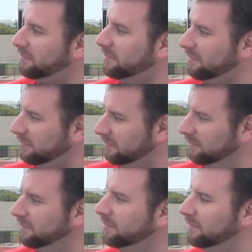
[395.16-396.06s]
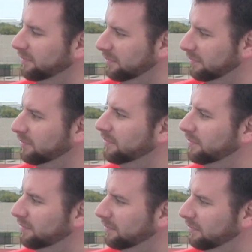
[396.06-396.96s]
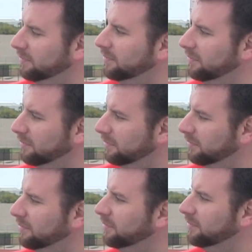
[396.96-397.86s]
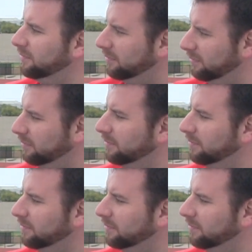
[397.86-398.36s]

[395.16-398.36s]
(silent)